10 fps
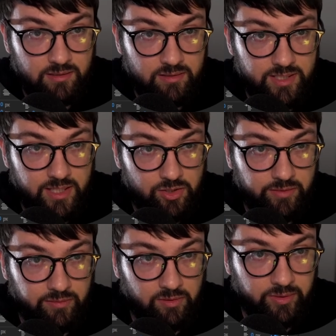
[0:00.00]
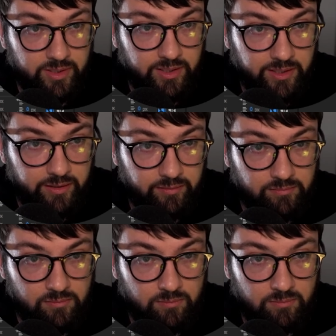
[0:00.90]
section of the grid here.
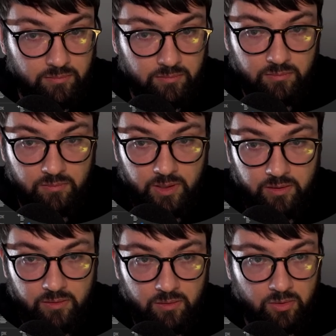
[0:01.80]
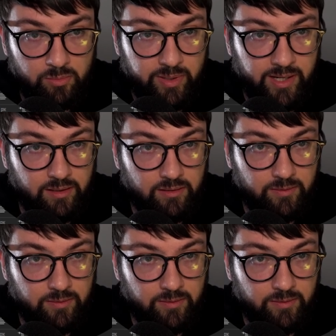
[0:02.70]
Okay, so go back,